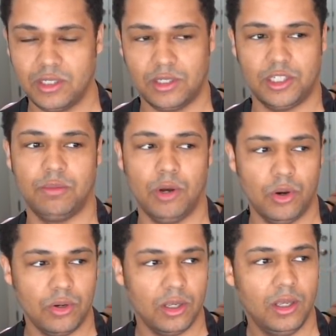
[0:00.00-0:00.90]
to
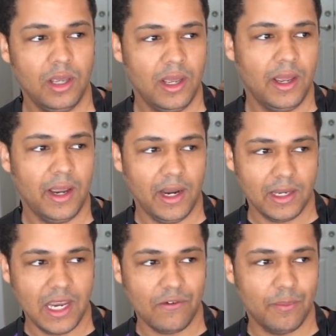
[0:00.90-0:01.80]
smoke, and it
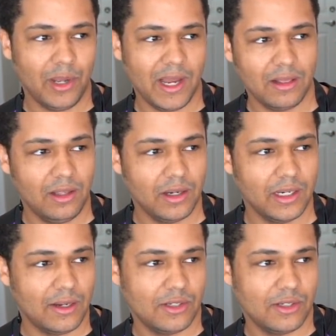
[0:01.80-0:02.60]
gave her black lung, and now she's